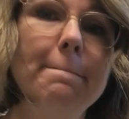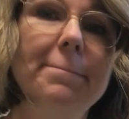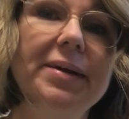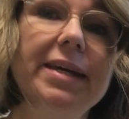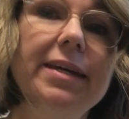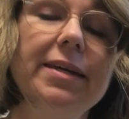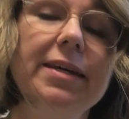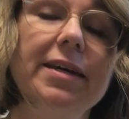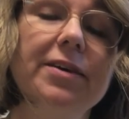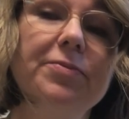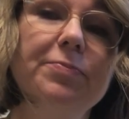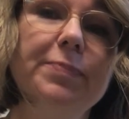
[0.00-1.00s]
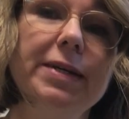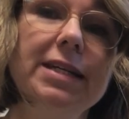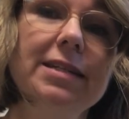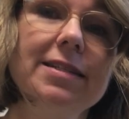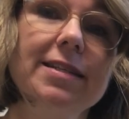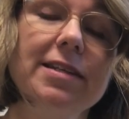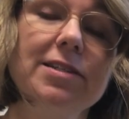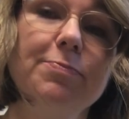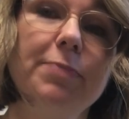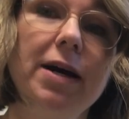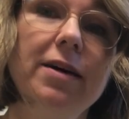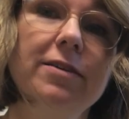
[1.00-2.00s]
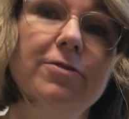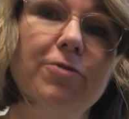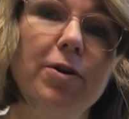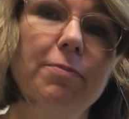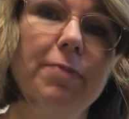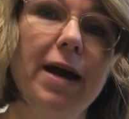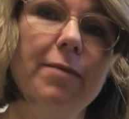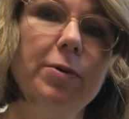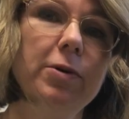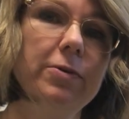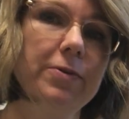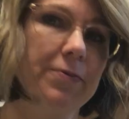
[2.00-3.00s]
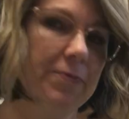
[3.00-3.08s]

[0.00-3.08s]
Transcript: B. B says B for Bible.